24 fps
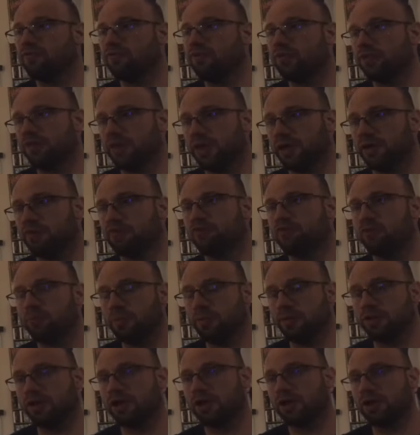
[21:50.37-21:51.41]
feeling of
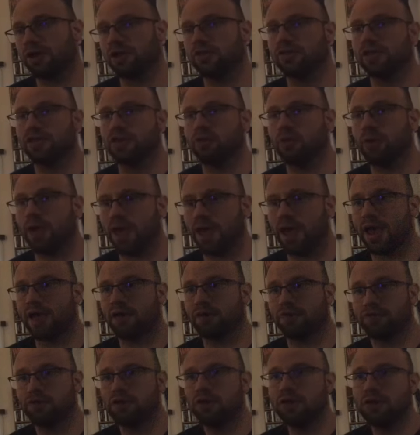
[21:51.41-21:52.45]
familiarity that you
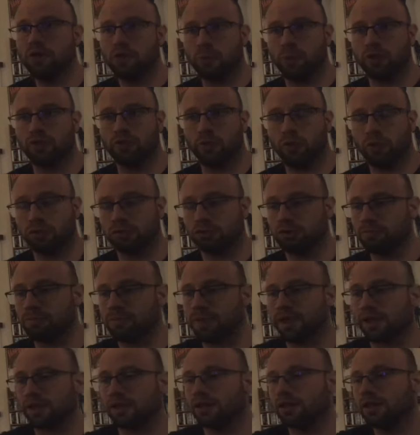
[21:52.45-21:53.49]
have with older
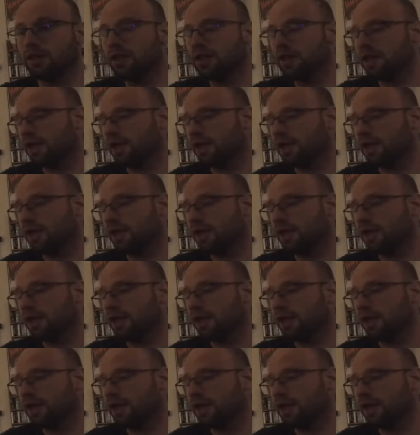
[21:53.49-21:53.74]
metal.